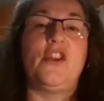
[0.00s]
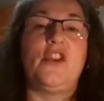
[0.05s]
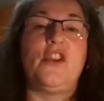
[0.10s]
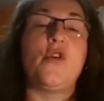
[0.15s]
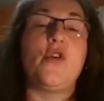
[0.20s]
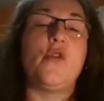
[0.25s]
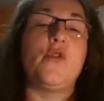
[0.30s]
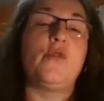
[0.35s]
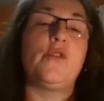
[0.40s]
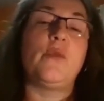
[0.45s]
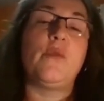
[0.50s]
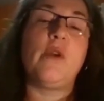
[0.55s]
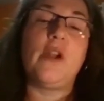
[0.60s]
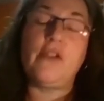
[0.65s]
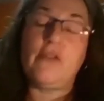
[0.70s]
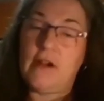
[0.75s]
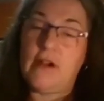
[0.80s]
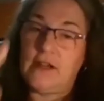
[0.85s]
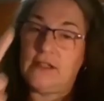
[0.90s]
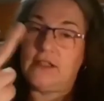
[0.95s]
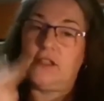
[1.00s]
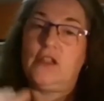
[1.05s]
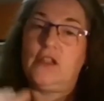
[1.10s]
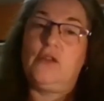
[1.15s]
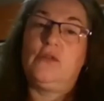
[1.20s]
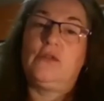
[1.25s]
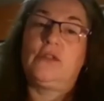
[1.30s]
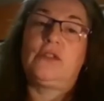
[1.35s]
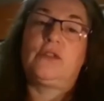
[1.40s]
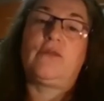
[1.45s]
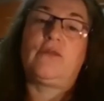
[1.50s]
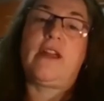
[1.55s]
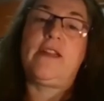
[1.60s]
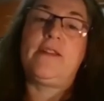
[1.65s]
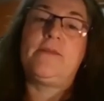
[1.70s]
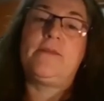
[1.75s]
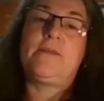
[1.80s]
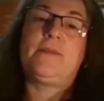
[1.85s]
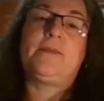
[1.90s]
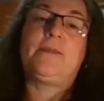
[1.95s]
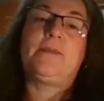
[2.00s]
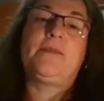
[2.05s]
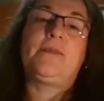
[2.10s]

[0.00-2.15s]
No, you want your eyes closed, right?